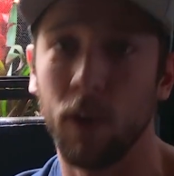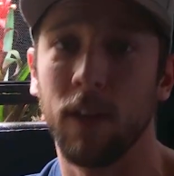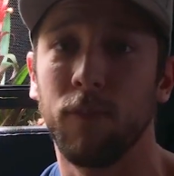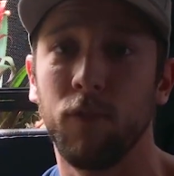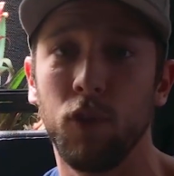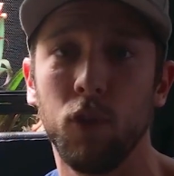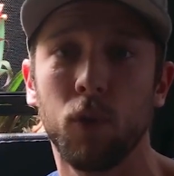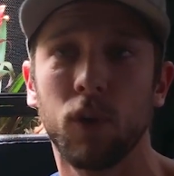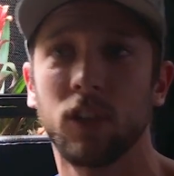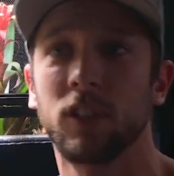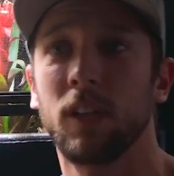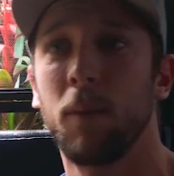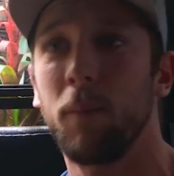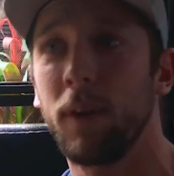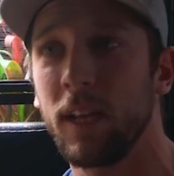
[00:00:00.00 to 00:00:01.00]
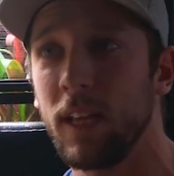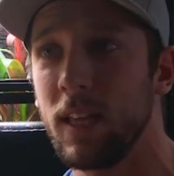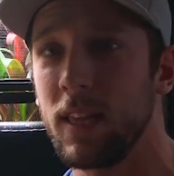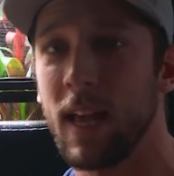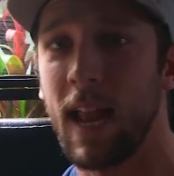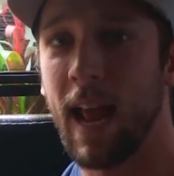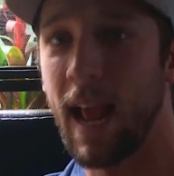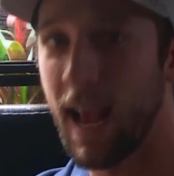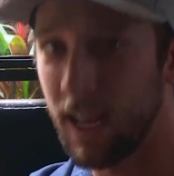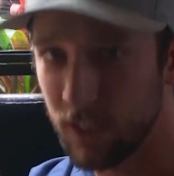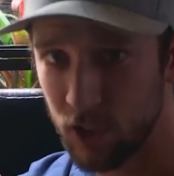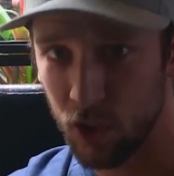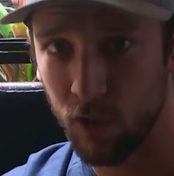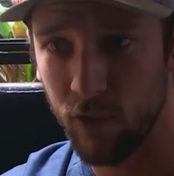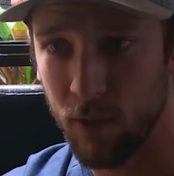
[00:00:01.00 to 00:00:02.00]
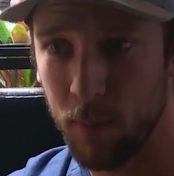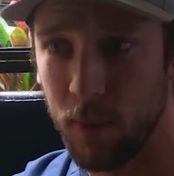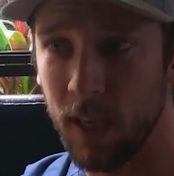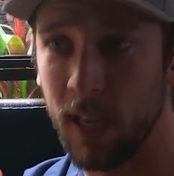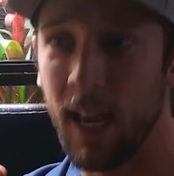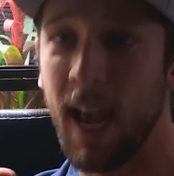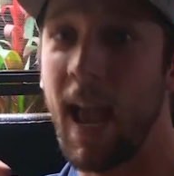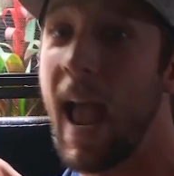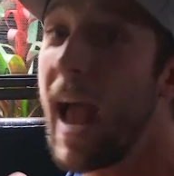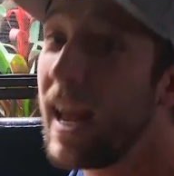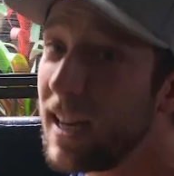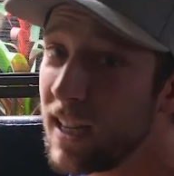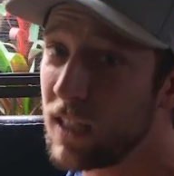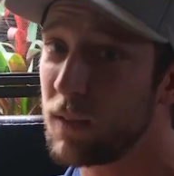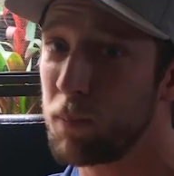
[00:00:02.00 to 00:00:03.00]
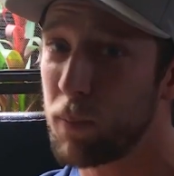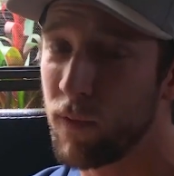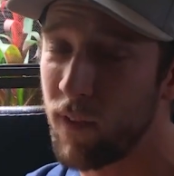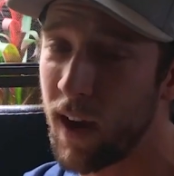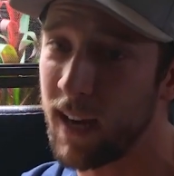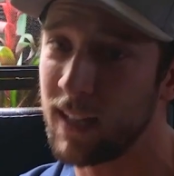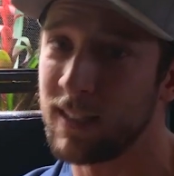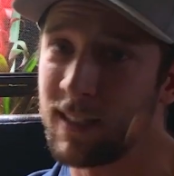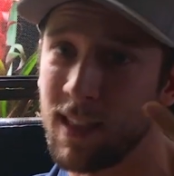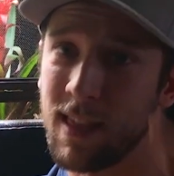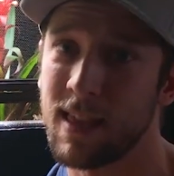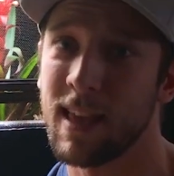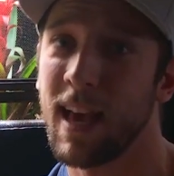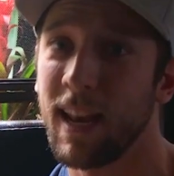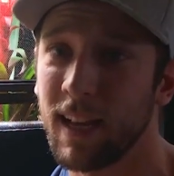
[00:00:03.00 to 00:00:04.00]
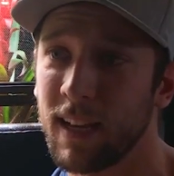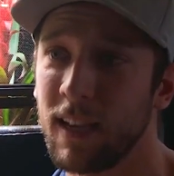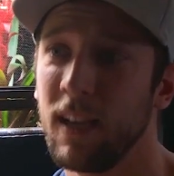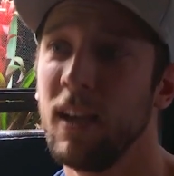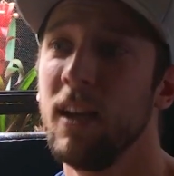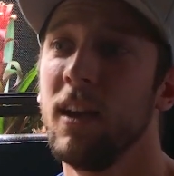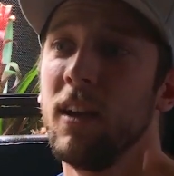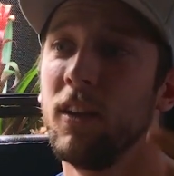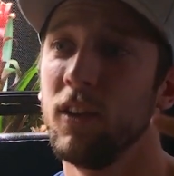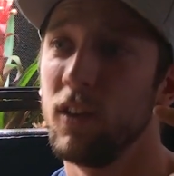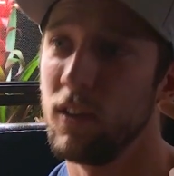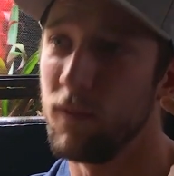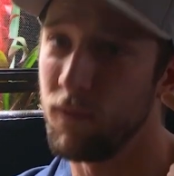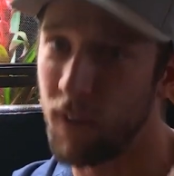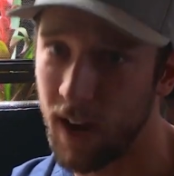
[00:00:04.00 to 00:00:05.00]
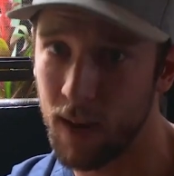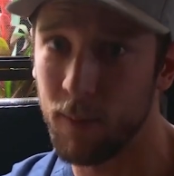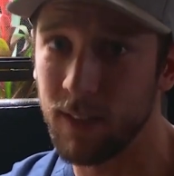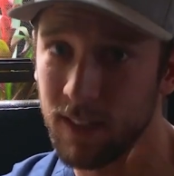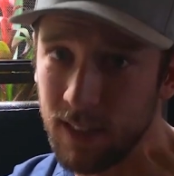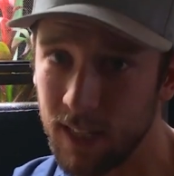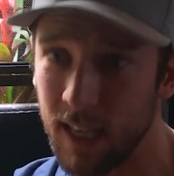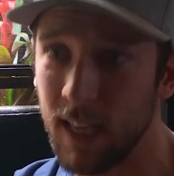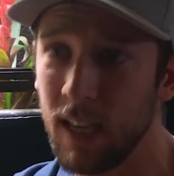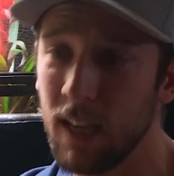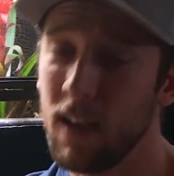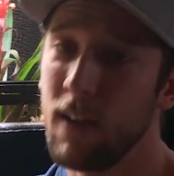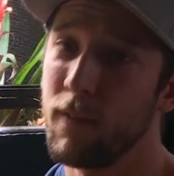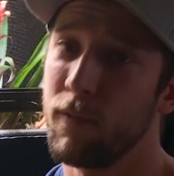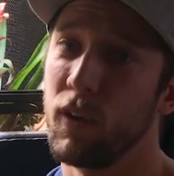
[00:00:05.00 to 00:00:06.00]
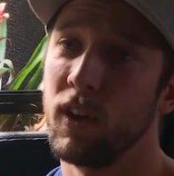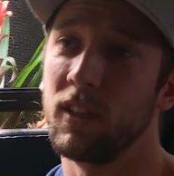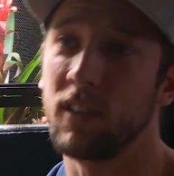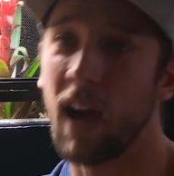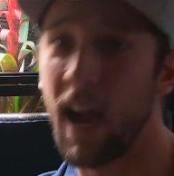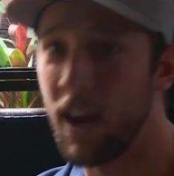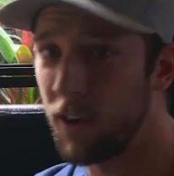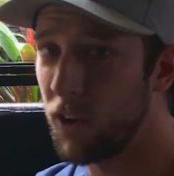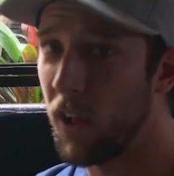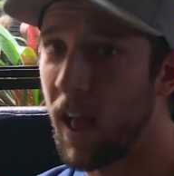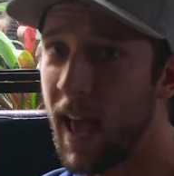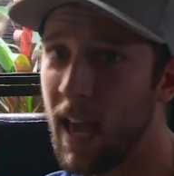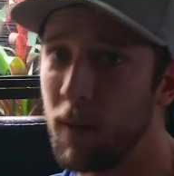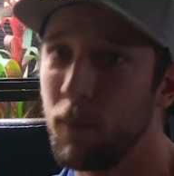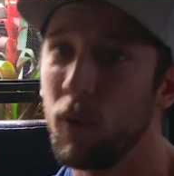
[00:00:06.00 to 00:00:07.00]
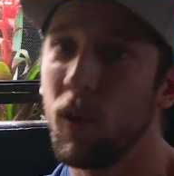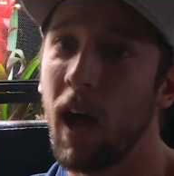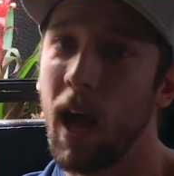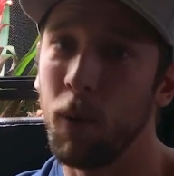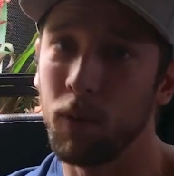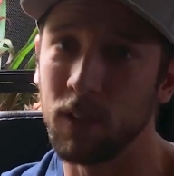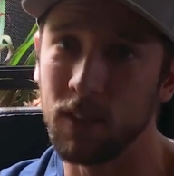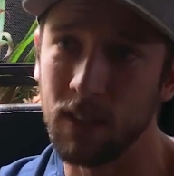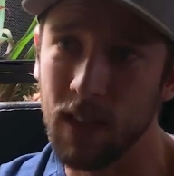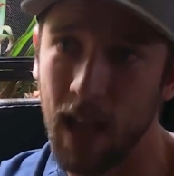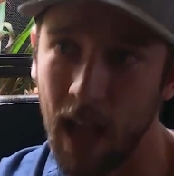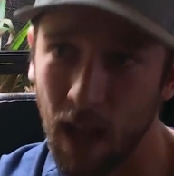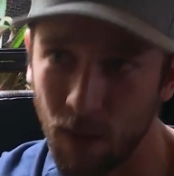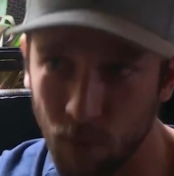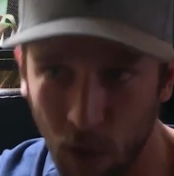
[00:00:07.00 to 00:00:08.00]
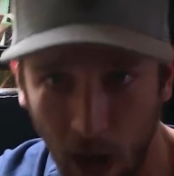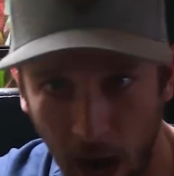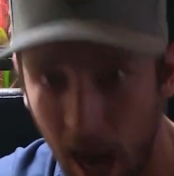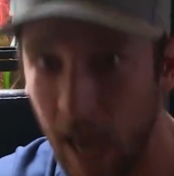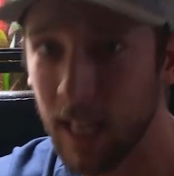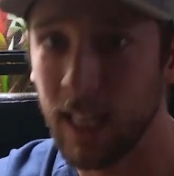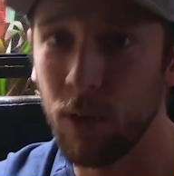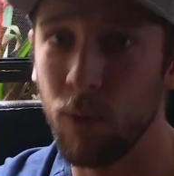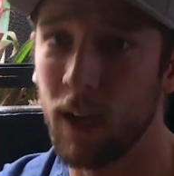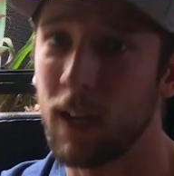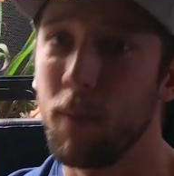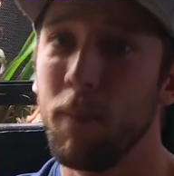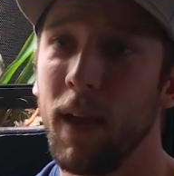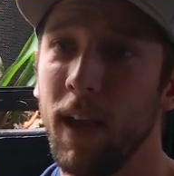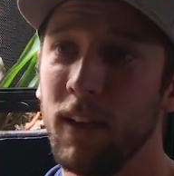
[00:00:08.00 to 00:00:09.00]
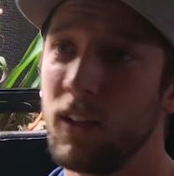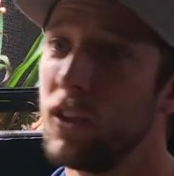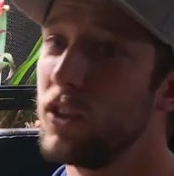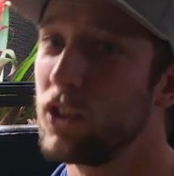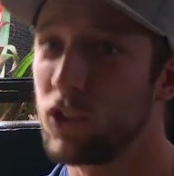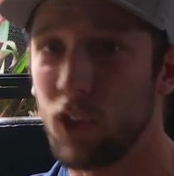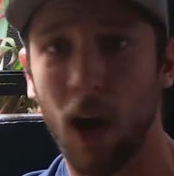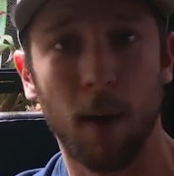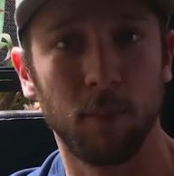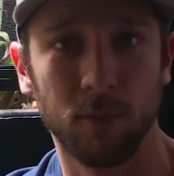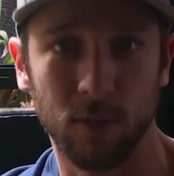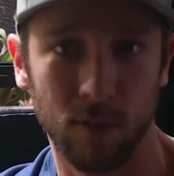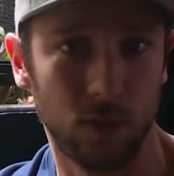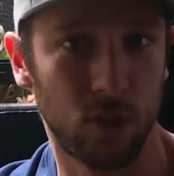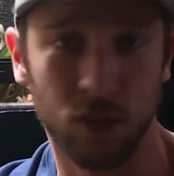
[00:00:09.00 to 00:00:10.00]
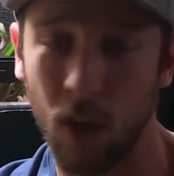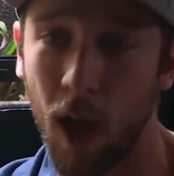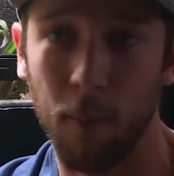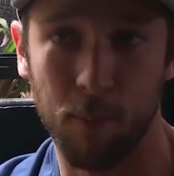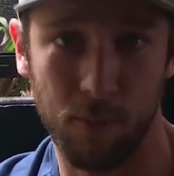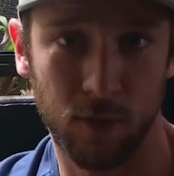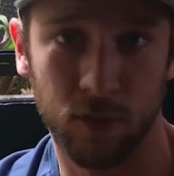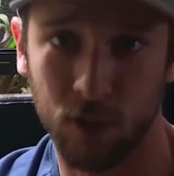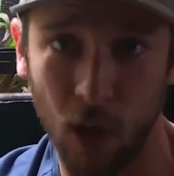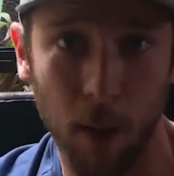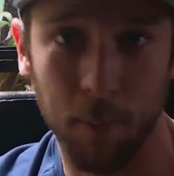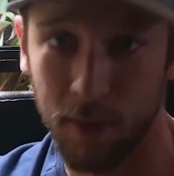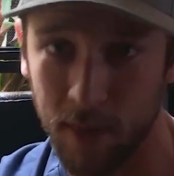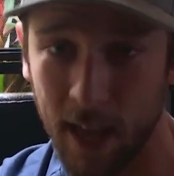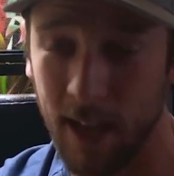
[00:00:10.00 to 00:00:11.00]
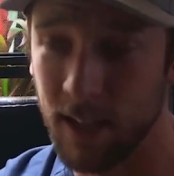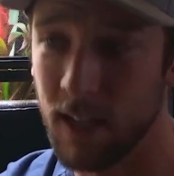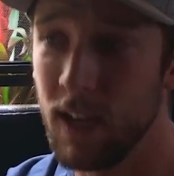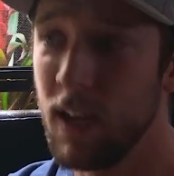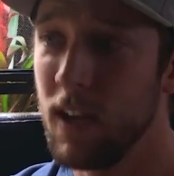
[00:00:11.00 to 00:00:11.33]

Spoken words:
if you are somebody that has UVB and is providing synthetic vitamin D for a diurnal animal, I would highly recommend stopping that.